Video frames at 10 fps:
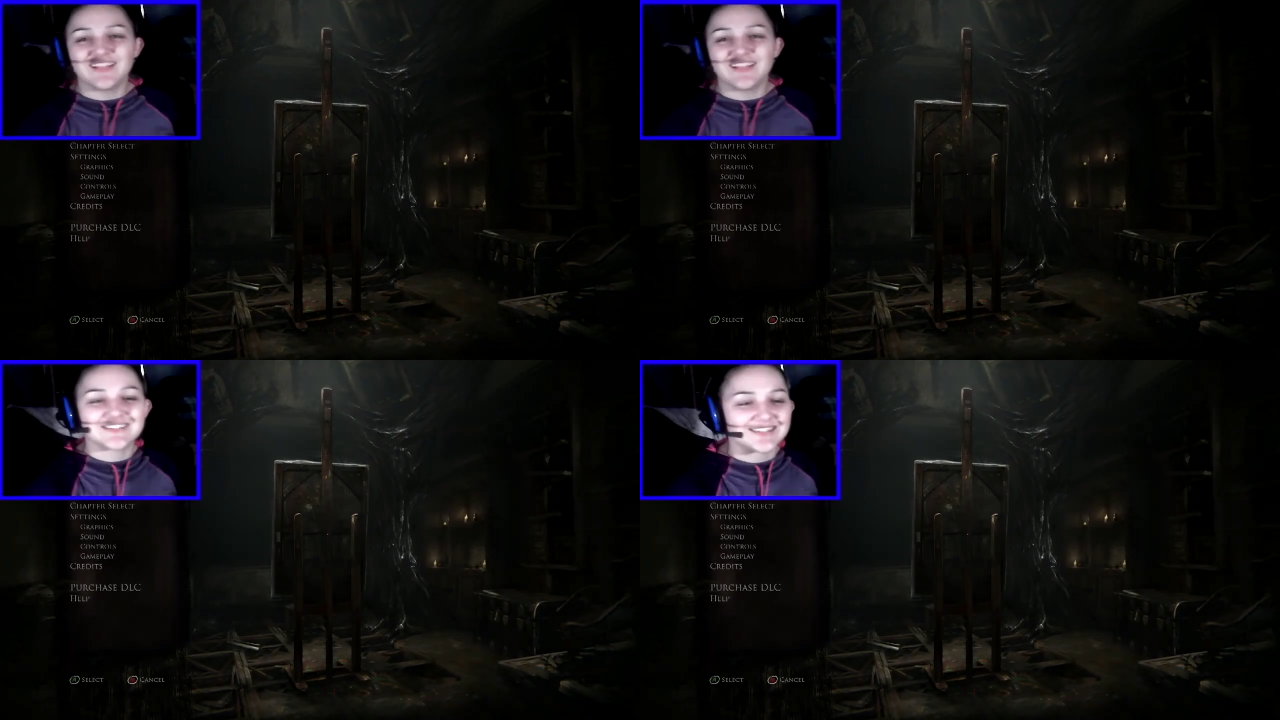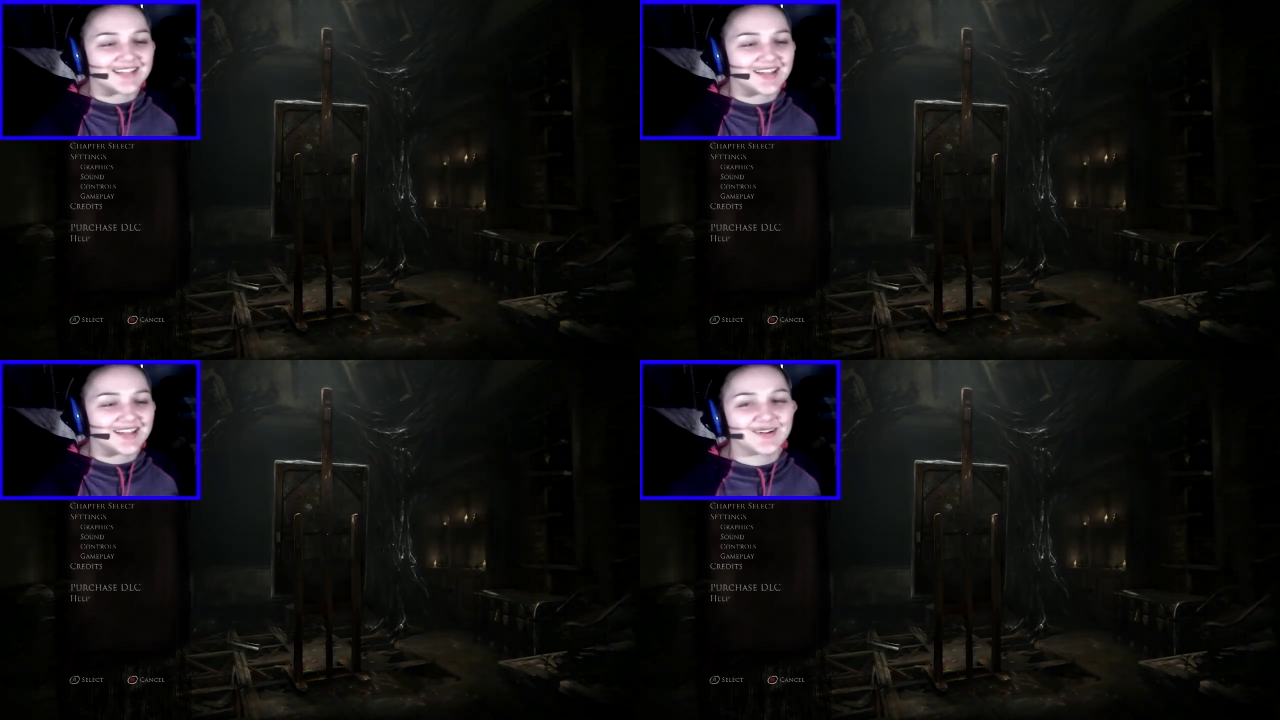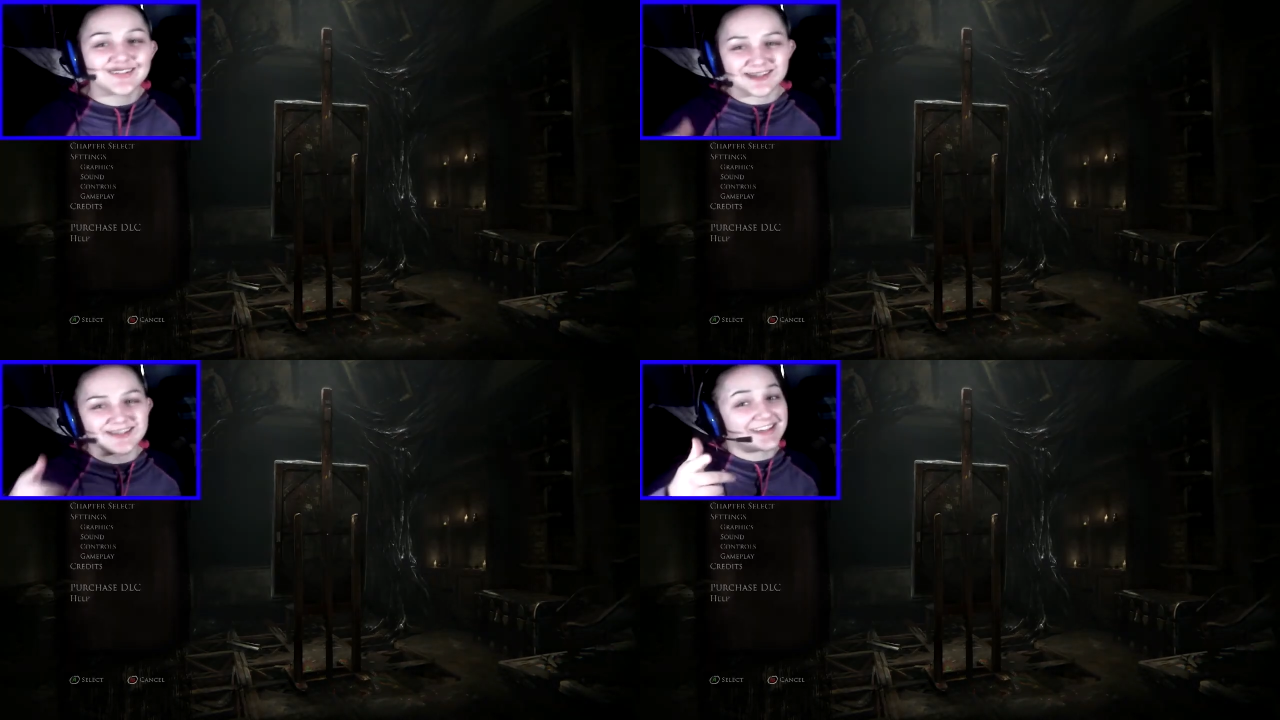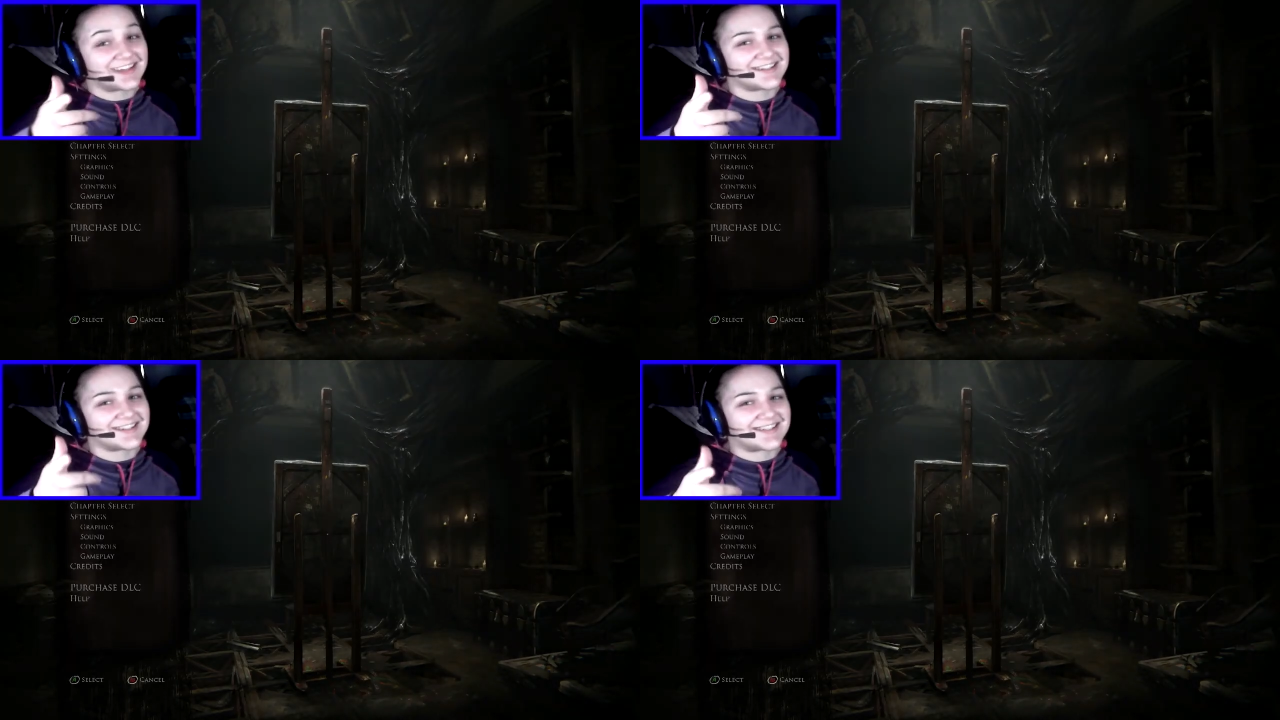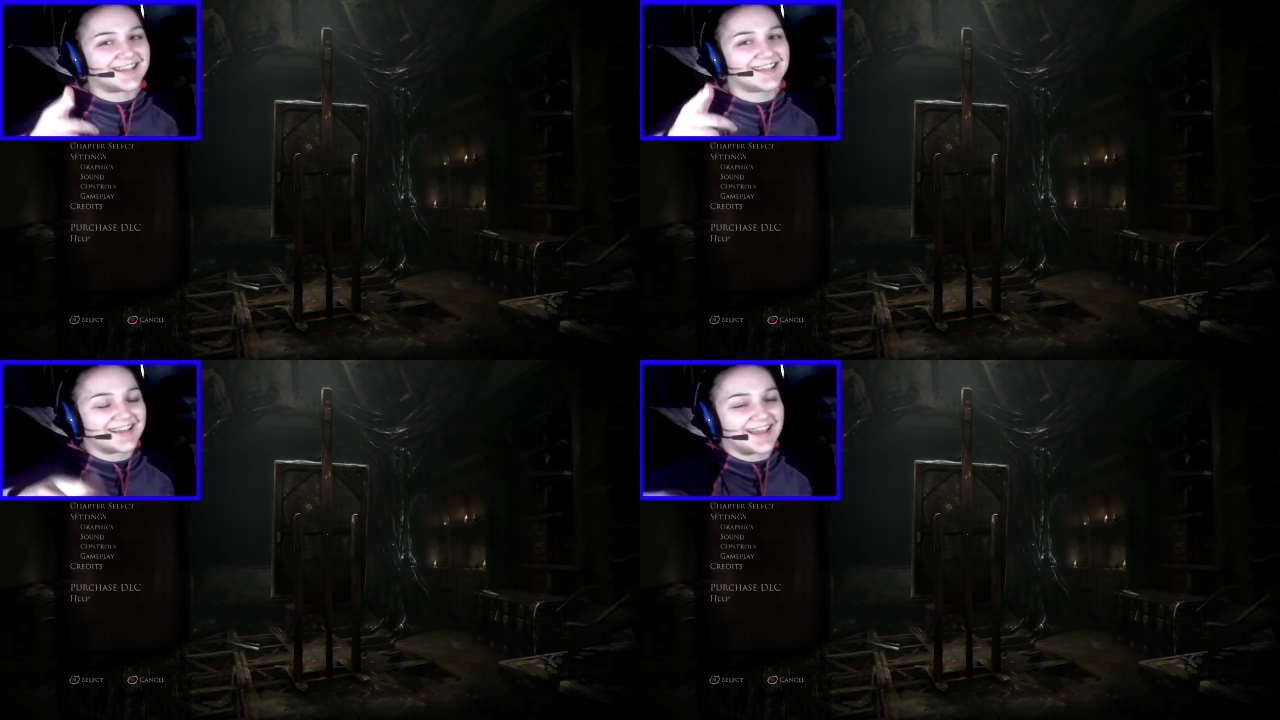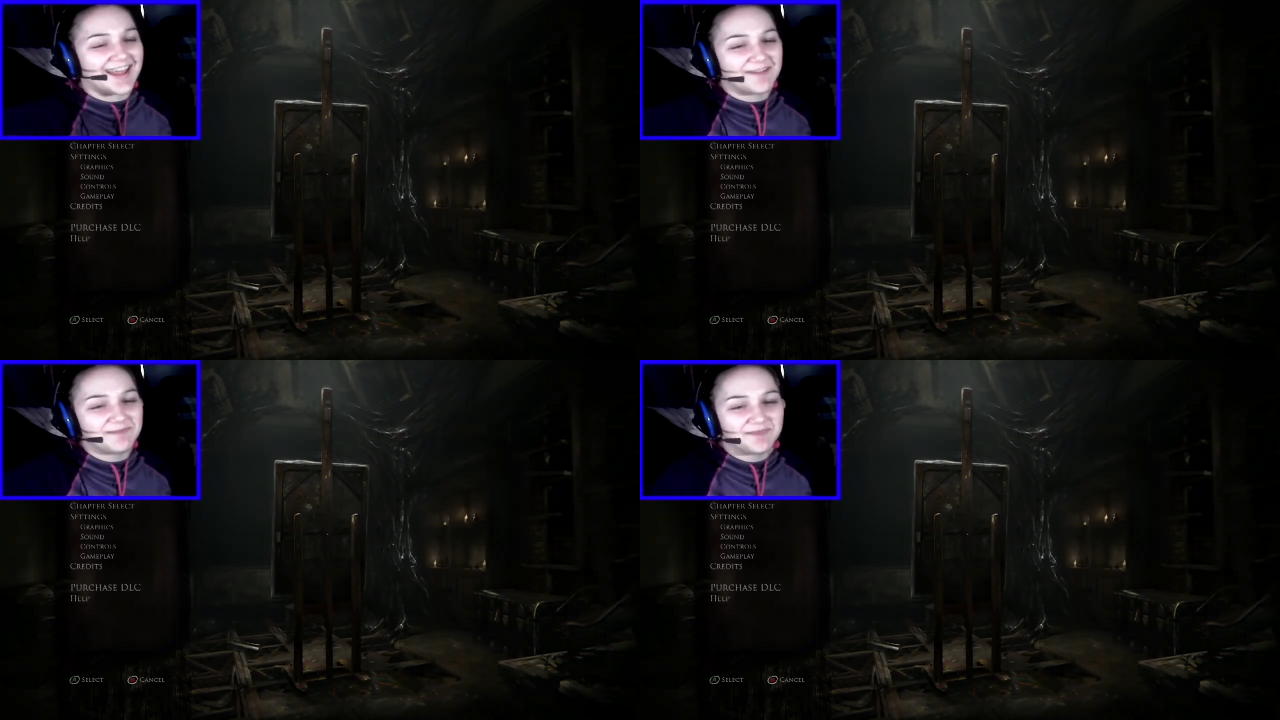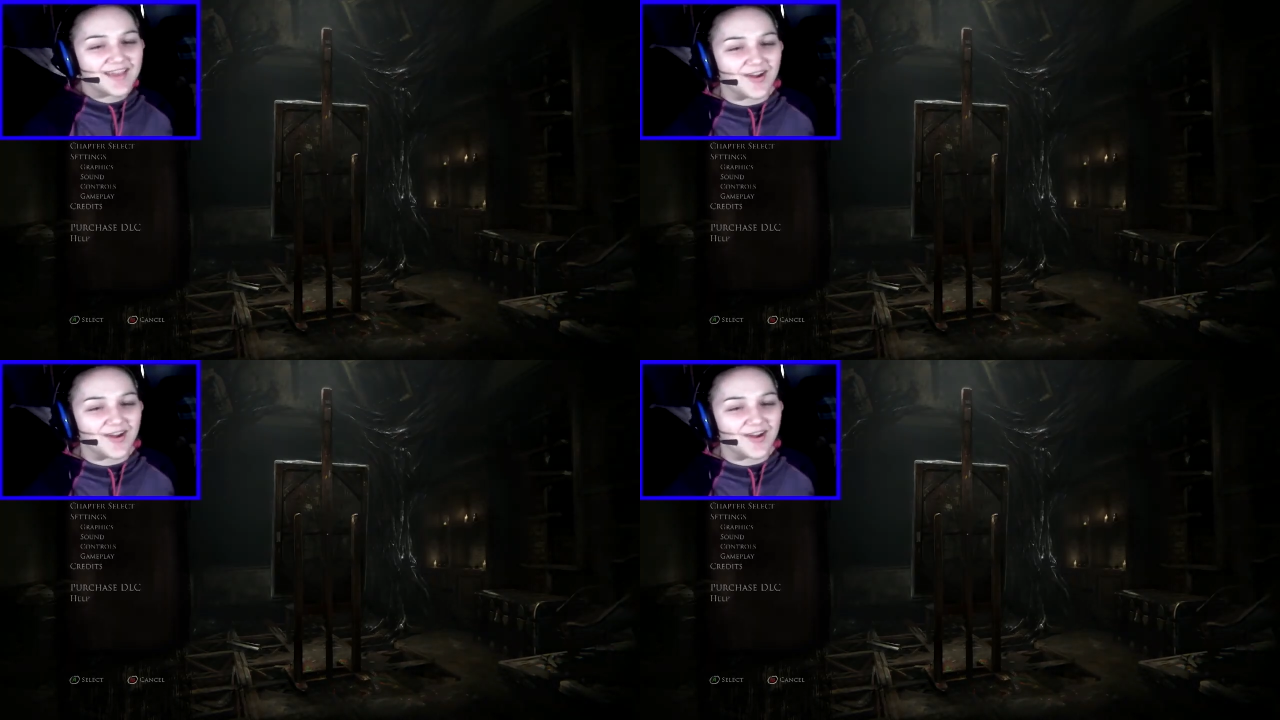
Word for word: Alexis here. It's good to see you again.